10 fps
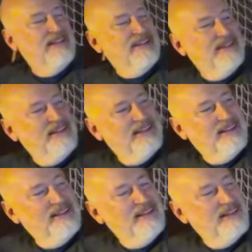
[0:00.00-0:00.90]

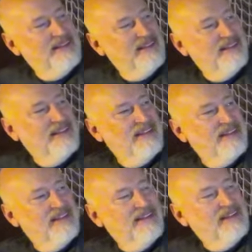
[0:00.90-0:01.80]

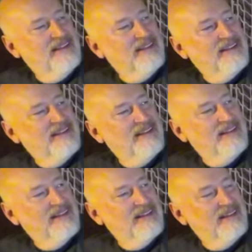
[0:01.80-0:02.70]

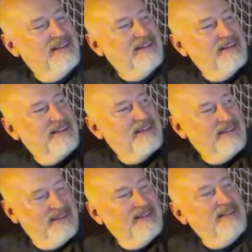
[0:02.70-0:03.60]

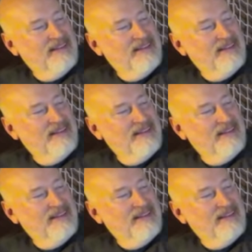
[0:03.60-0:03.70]
[no speech]